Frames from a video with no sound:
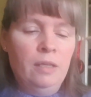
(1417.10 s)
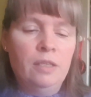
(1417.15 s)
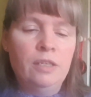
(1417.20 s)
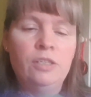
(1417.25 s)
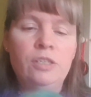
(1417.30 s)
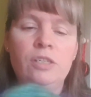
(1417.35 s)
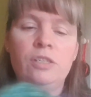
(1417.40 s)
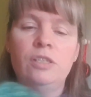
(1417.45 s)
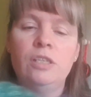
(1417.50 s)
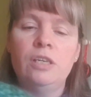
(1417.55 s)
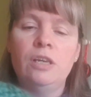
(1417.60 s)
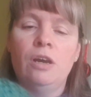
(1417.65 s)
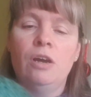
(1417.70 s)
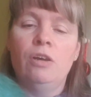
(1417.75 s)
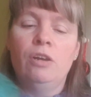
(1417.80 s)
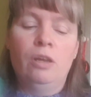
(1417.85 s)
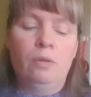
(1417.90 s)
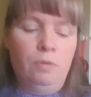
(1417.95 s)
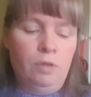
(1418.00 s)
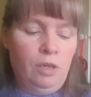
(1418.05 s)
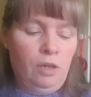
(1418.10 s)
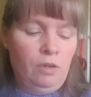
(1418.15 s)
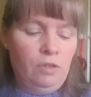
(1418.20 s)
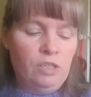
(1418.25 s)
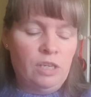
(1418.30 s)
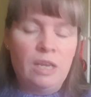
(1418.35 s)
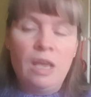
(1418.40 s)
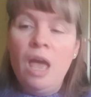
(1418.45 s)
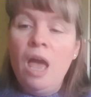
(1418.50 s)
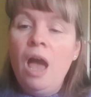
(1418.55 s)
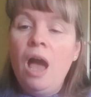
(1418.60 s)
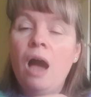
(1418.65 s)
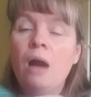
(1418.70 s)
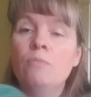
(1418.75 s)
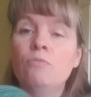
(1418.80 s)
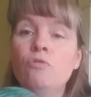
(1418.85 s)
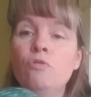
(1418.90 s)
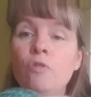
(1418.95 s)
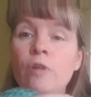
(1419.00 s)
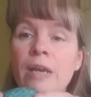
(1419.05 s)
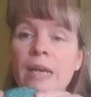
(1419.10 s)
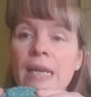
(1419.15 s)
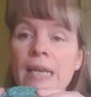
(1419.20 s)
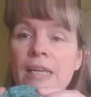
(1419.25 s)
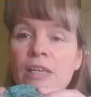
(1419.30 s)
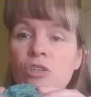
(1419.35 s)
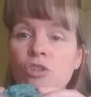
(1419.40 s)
This is the yarn I'm using. I'm really